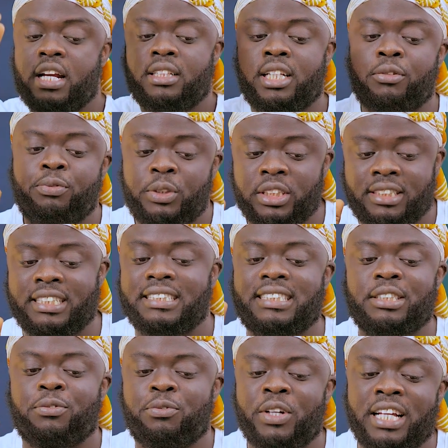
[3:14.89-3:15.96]
The
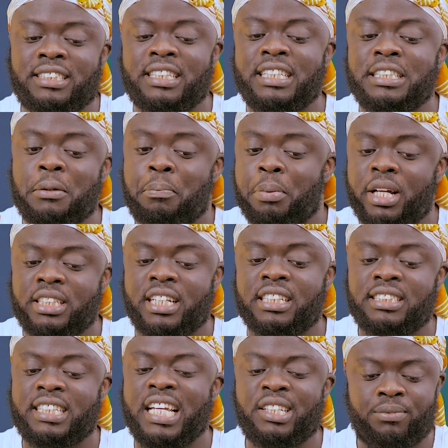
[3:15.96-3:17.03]
61st
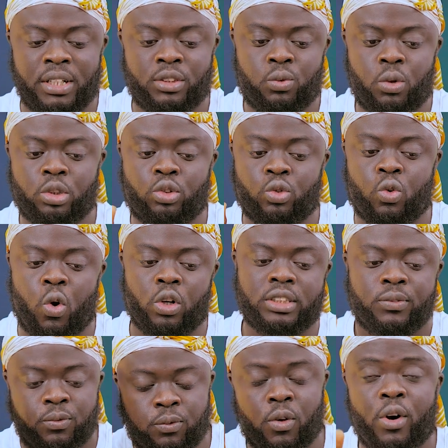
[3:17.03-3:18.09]
Independence Day event was to
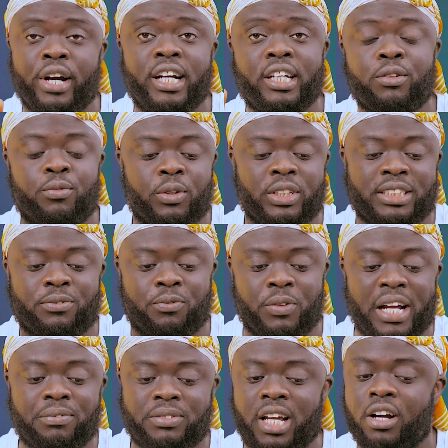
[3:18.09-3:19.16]
cost
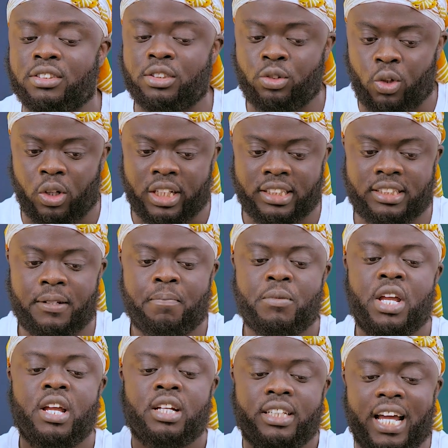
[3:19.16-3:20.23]
$445,000.
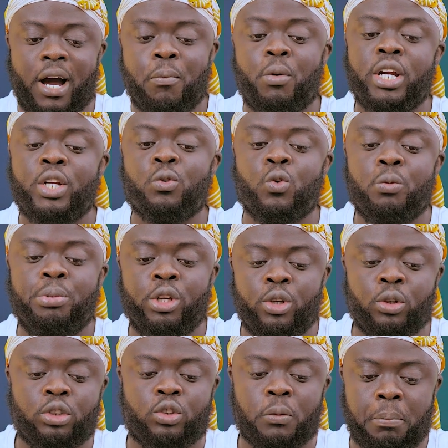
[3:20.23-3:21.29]
That money will be
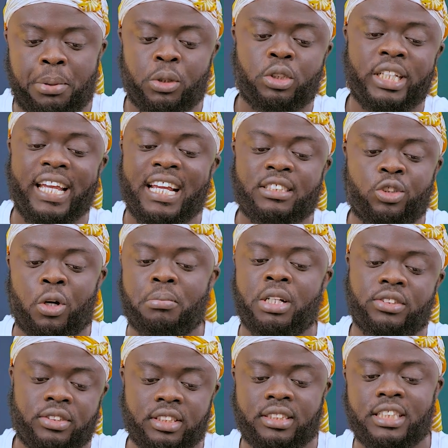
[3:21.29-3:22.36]
used to build 8
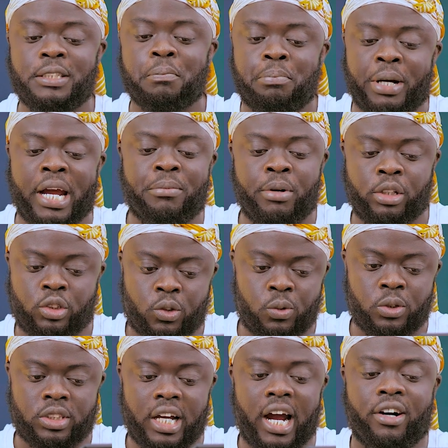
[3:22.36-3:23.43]
dormitories in primary
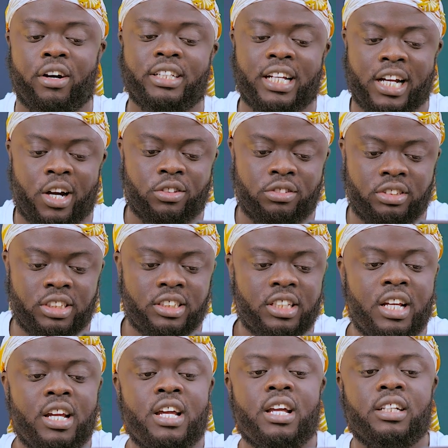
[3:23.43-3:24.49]
schools around the country.
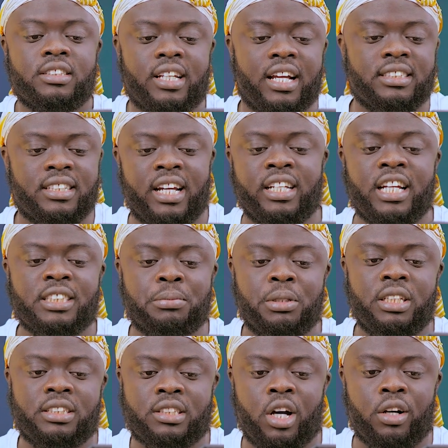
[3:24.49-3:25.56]
Tanzania's
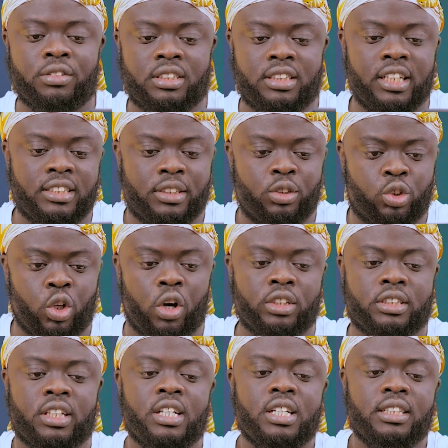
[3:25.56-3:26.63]
Minister of State, George
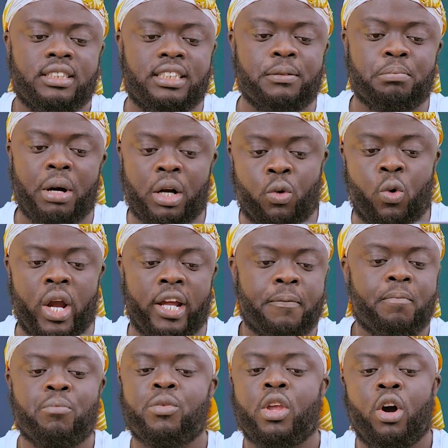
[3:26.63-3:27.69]
Simbakwe,
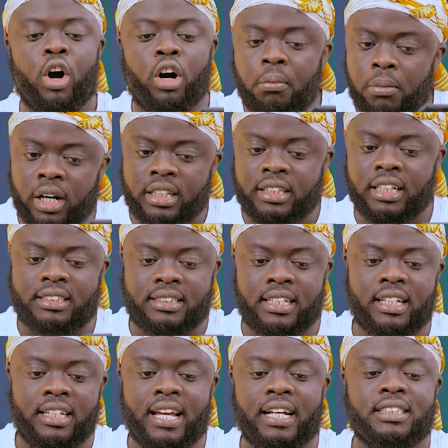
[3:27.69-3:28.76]
on Monday
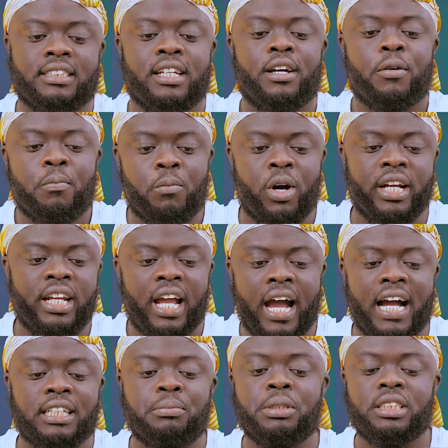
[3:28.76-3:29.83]
said that money
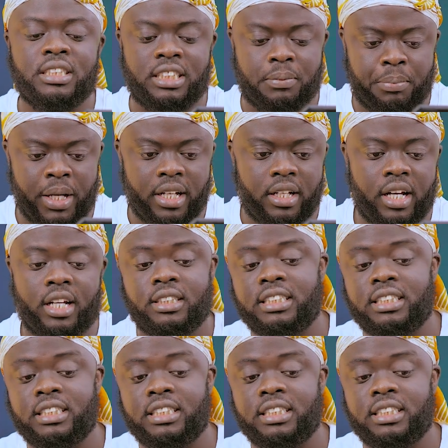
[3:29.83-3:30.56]
had been disbursed.